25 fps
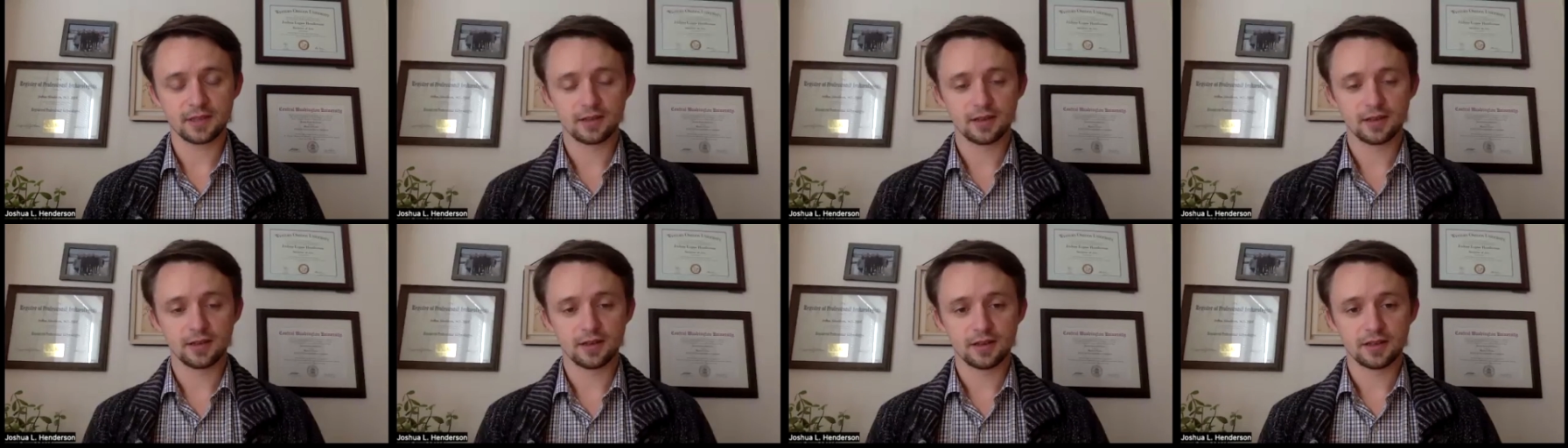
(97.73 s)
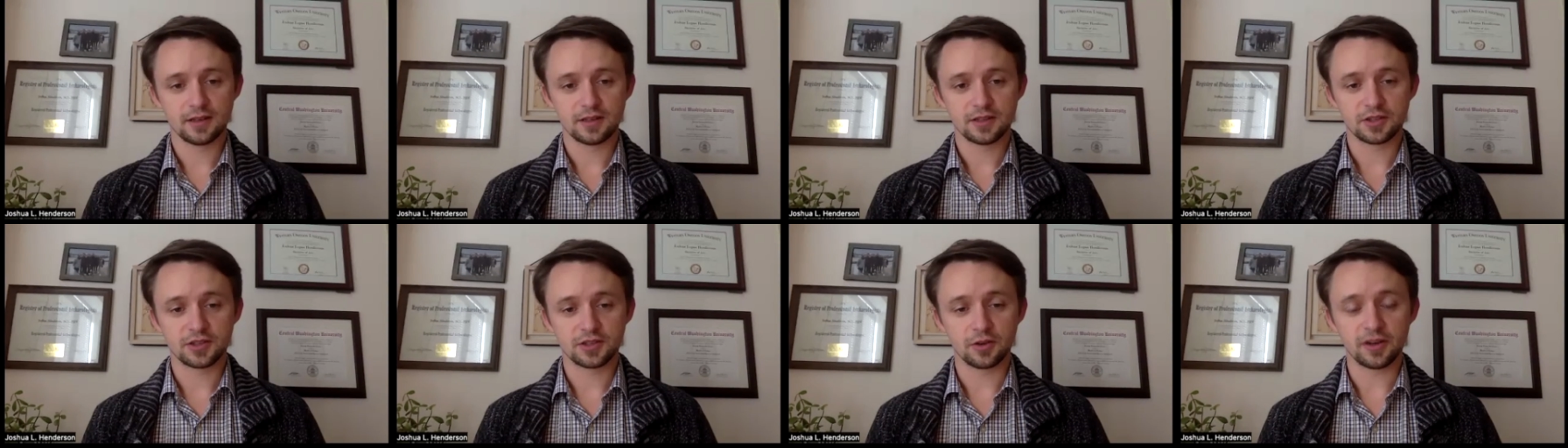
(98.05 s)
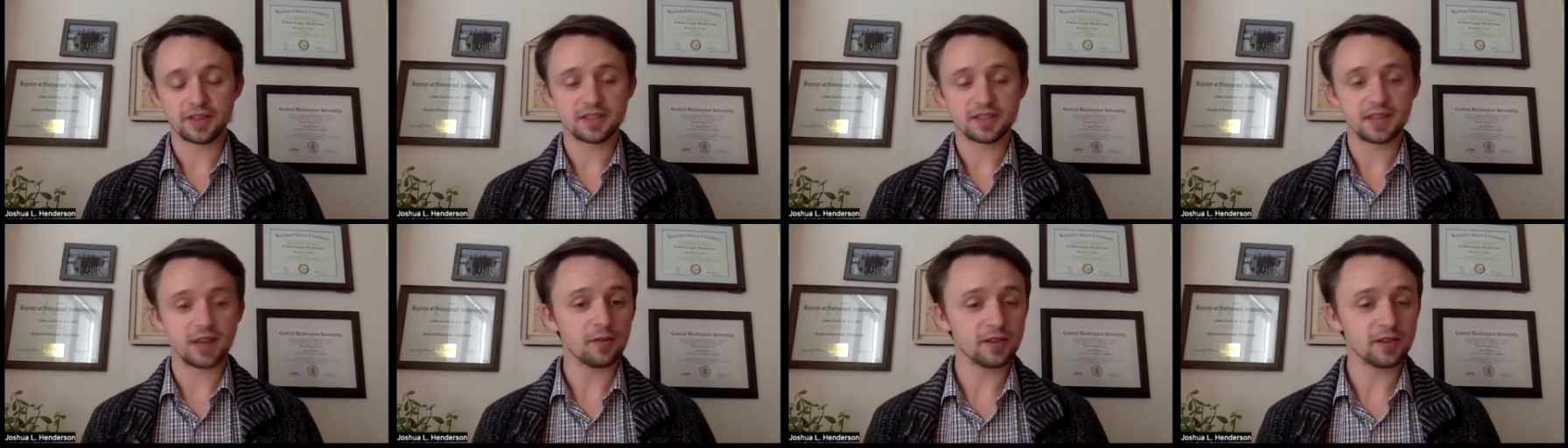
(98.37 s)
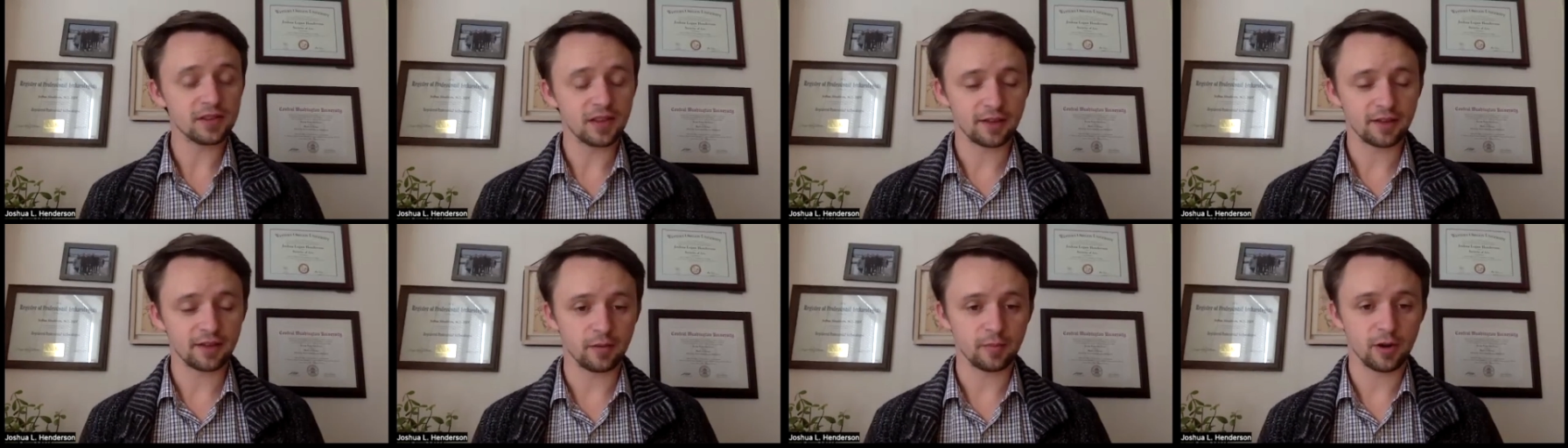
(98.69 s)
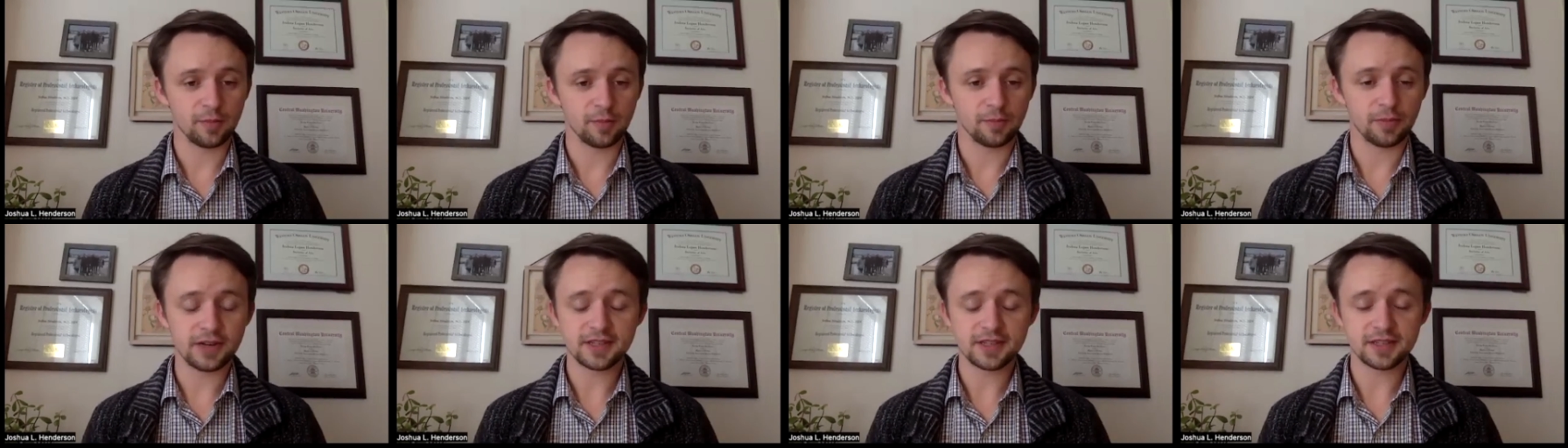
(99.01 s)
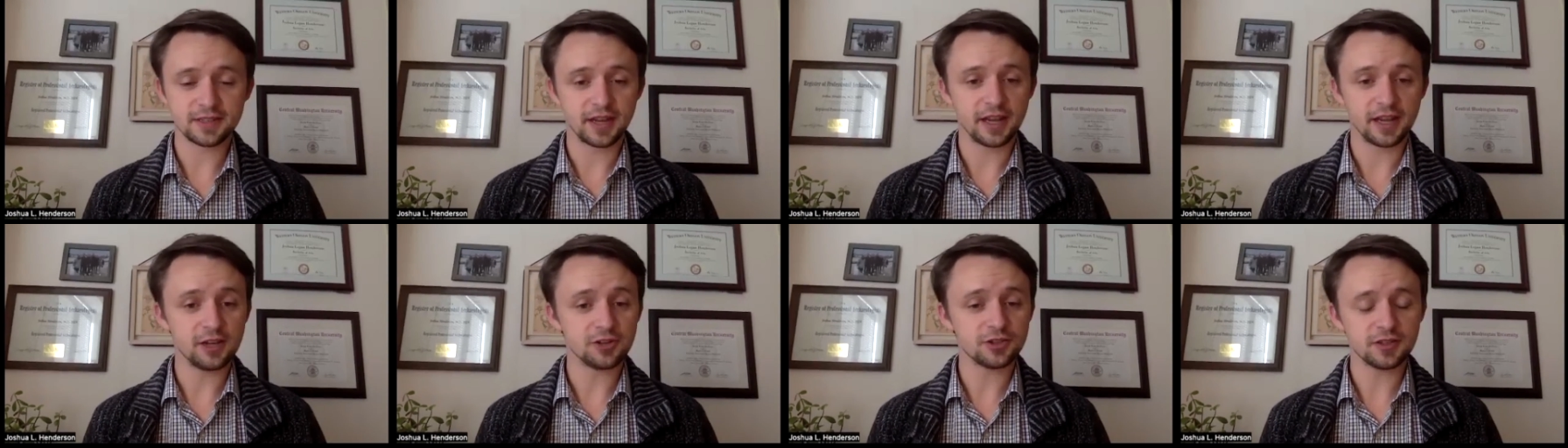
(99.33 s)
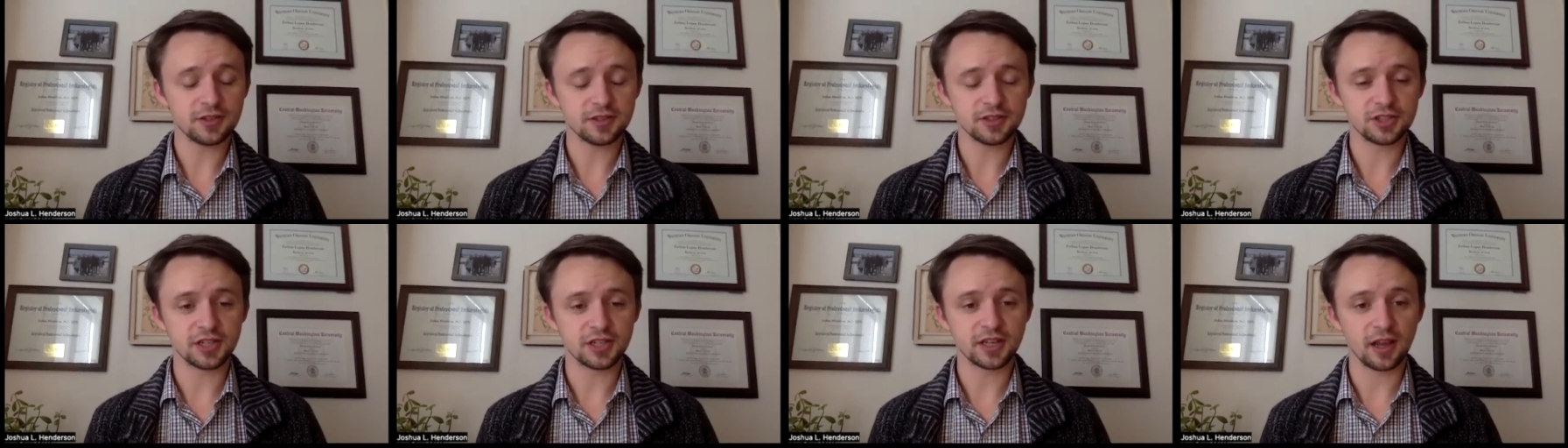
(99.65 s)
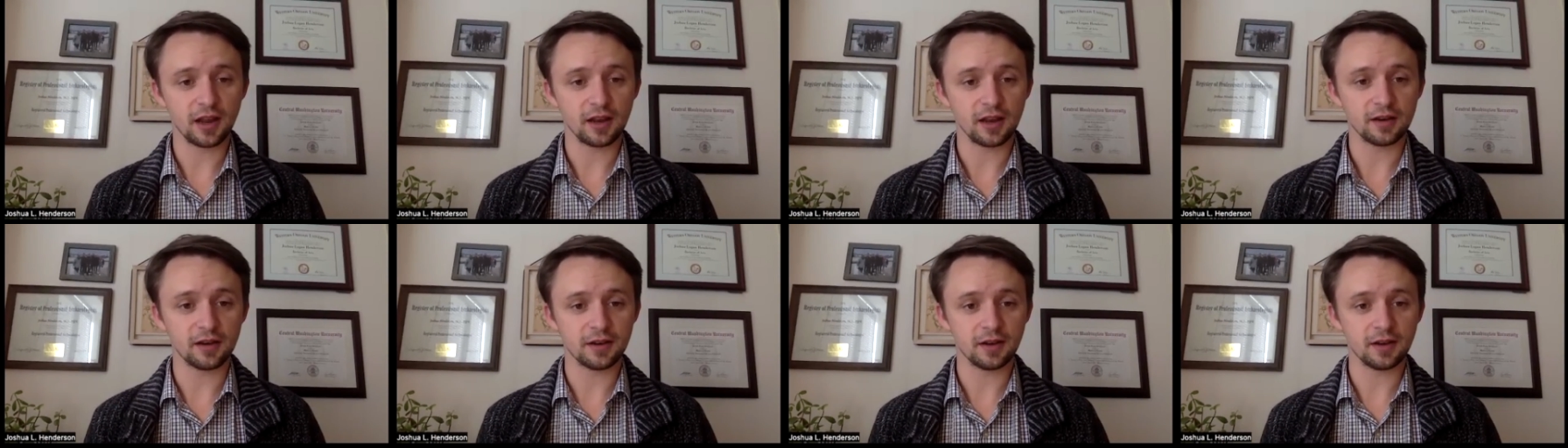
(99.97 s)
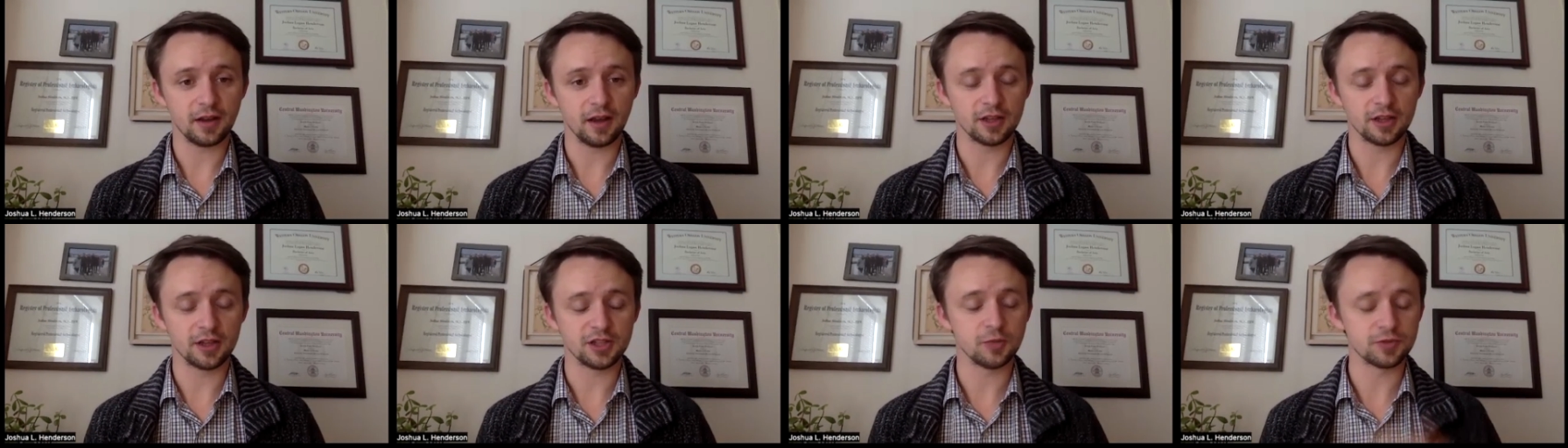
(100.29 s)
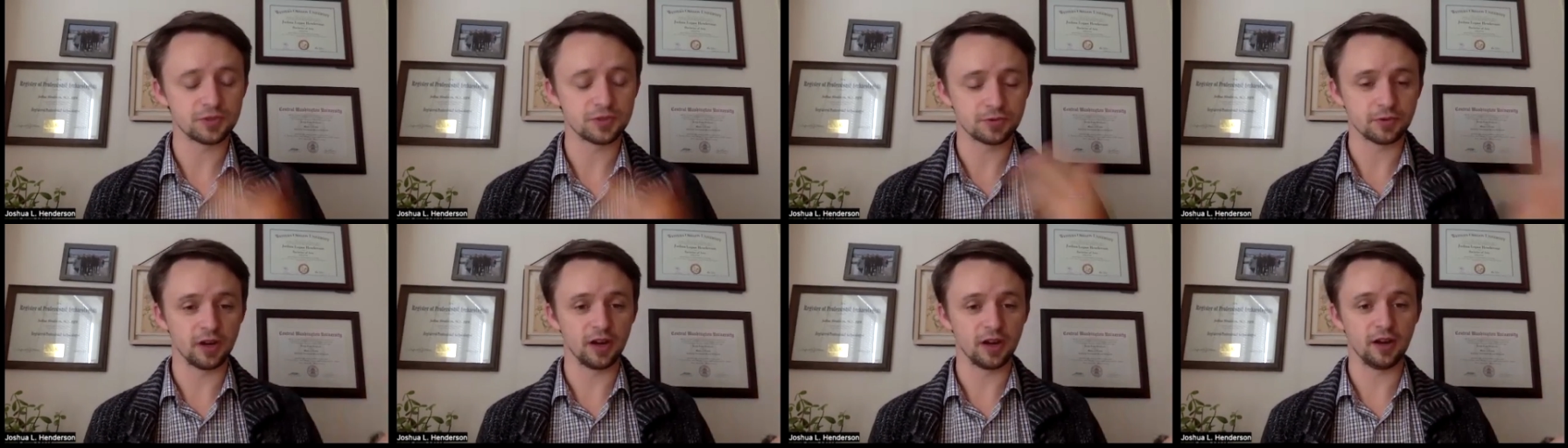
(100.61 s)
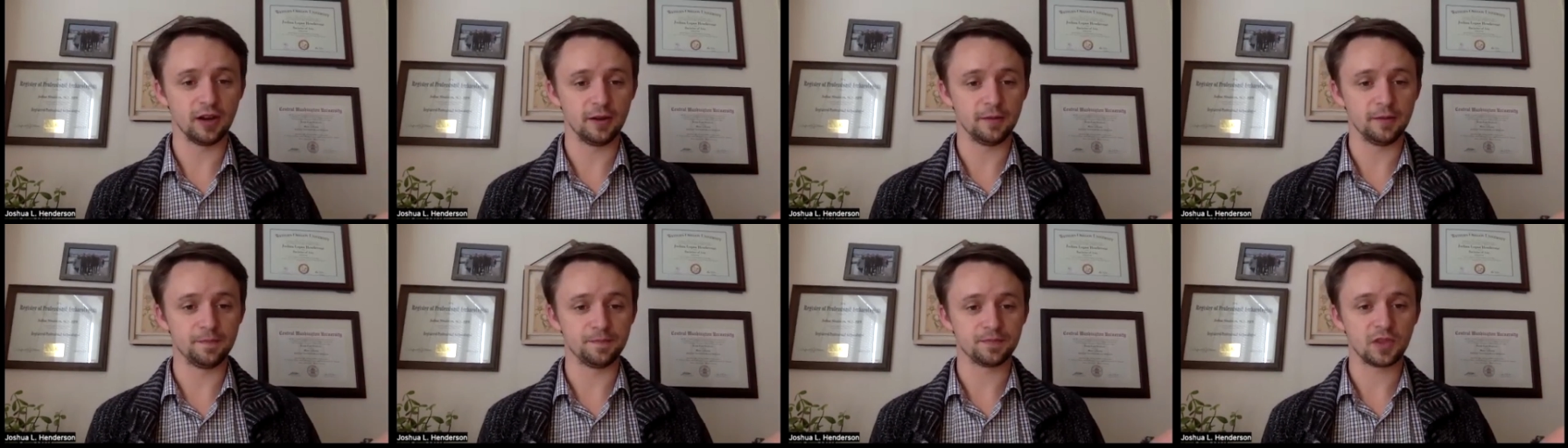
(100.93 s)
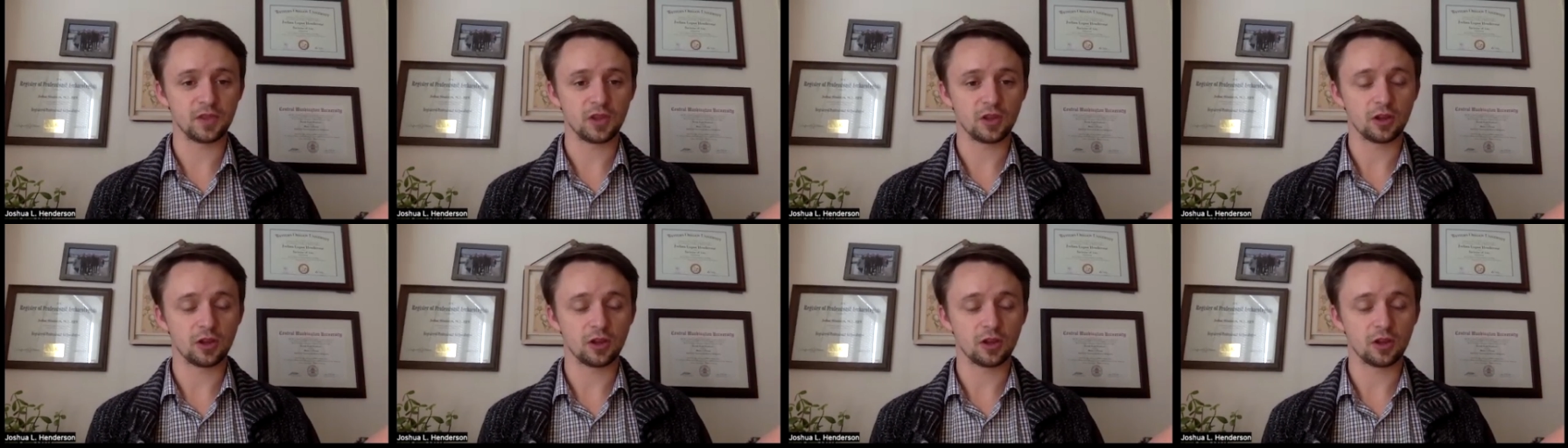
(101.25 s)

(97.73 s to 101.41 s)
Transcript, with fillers: So it sounded like from her presentation, she got uh, she was um,